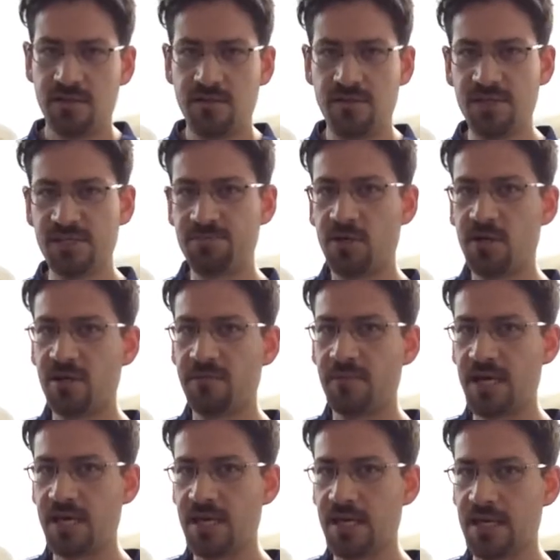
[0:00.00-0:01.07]
this part of
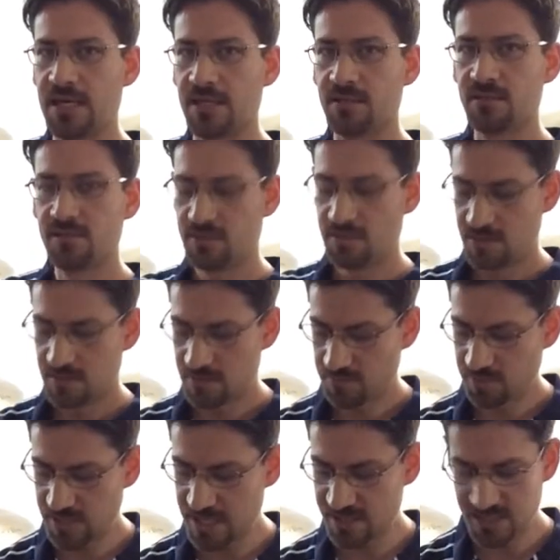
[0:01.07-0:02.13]
my hand
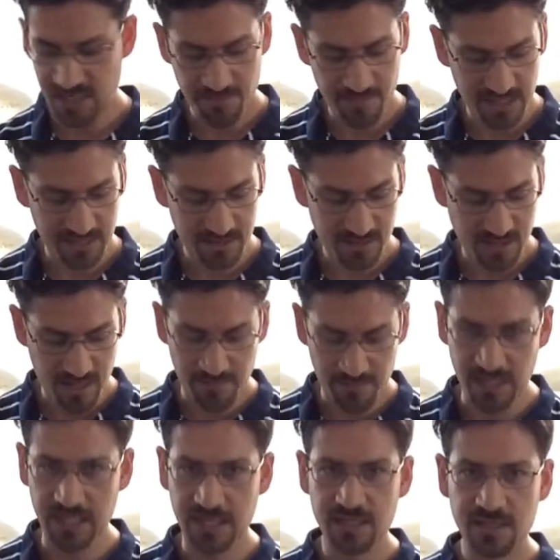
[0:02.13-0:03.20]
planted on
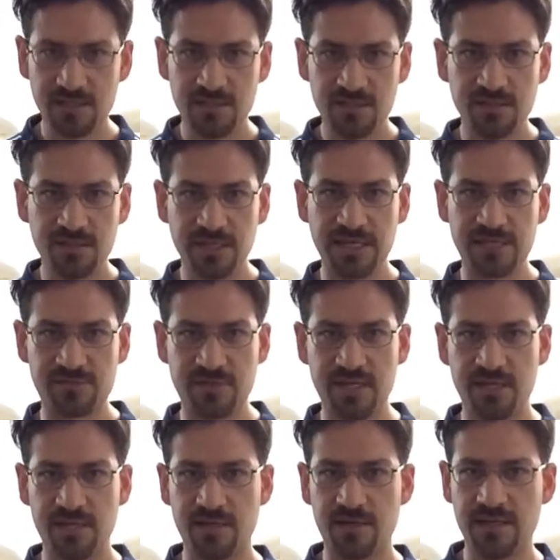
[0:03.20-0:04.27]
my legs right
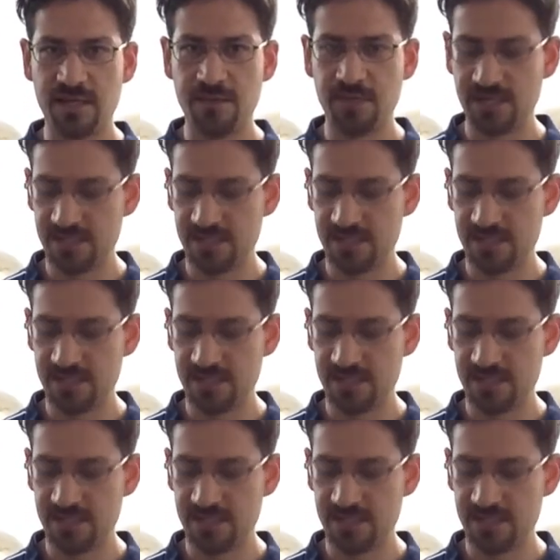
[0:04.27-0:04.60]
here, and then I'm going to